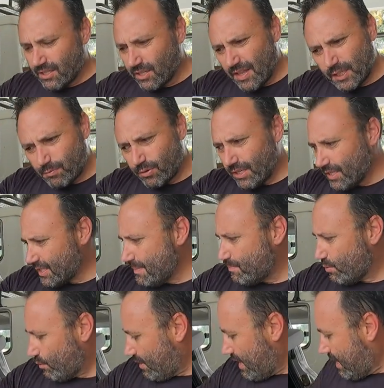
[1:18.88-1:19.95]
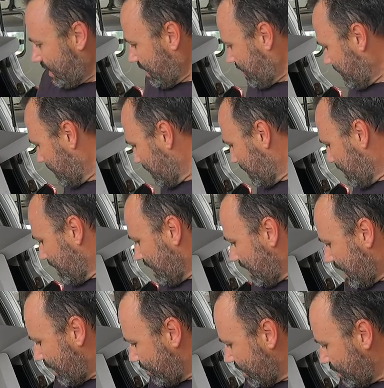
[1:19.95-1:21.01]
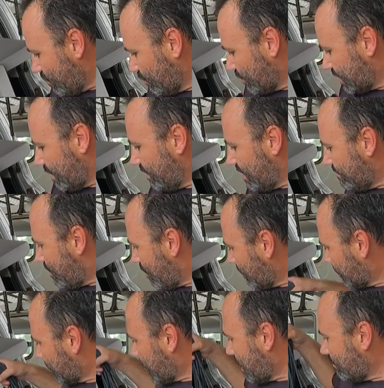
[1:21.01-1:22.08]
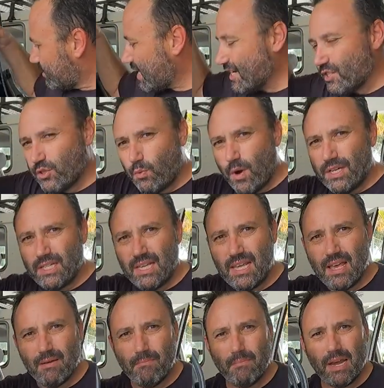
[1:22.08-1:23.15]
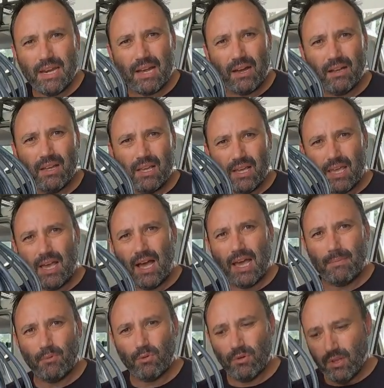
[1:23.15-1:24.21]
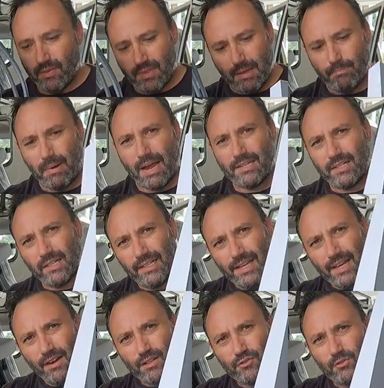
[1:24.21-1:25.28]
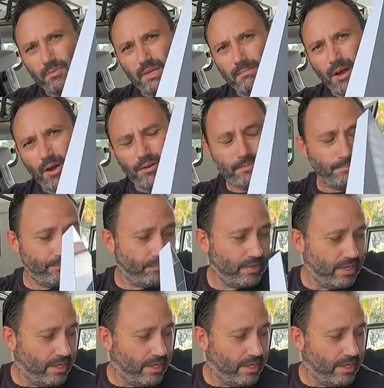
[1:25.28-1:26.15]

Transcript: So that's pretty simple there. And then also in the box comes a 20 meter cable that basically goes from your modem